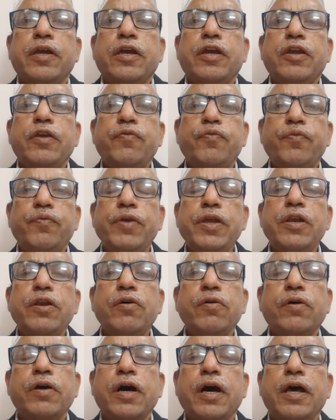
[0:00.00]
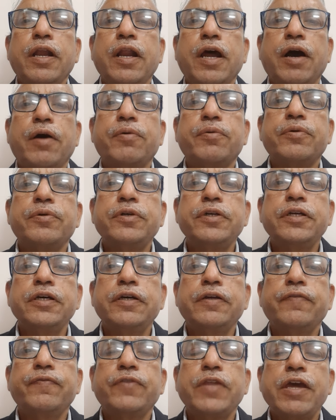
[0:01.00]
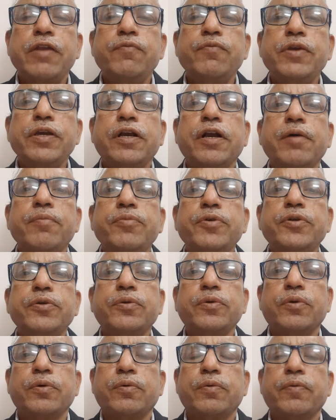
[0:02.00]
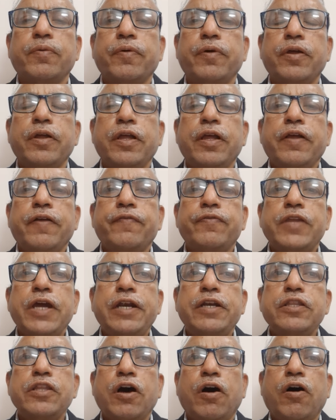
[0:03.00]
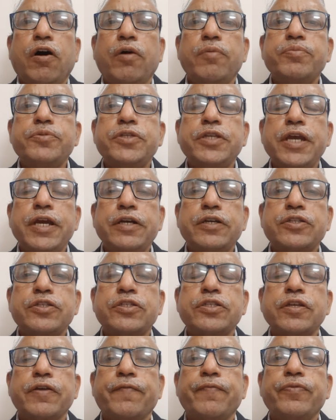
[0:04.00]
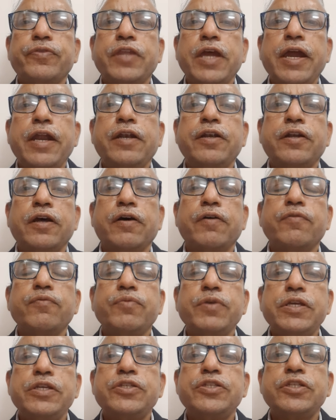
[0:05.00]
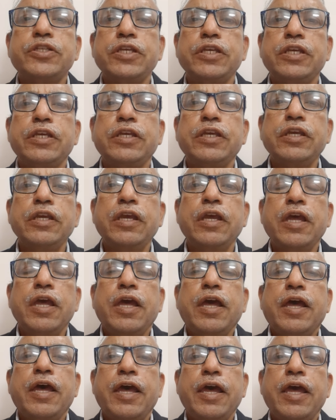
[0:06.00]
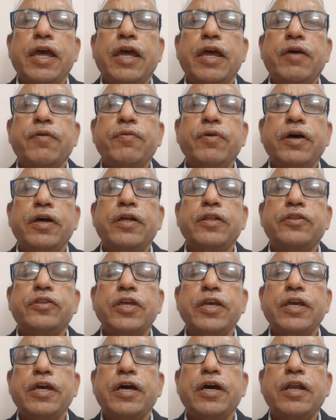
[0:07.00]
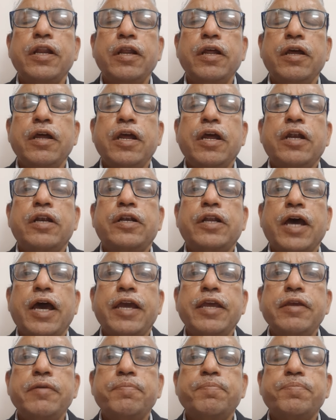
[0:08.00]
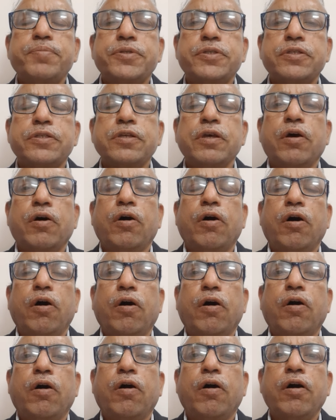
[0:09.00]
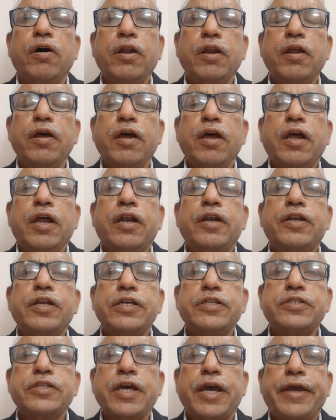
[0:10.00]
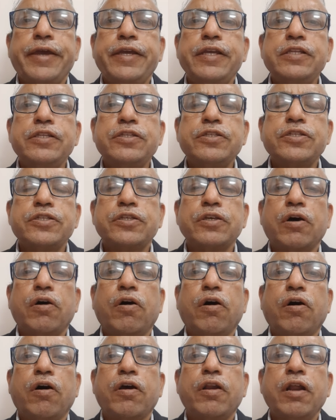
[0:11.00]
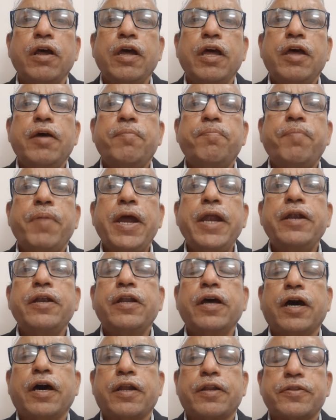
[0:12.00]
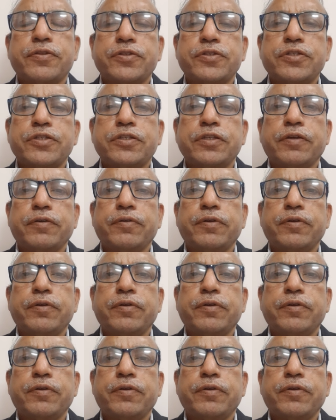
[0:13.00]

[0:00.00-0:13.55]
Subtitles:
If we look around, then we come to know that the objects that we see have their types or designs or patterns.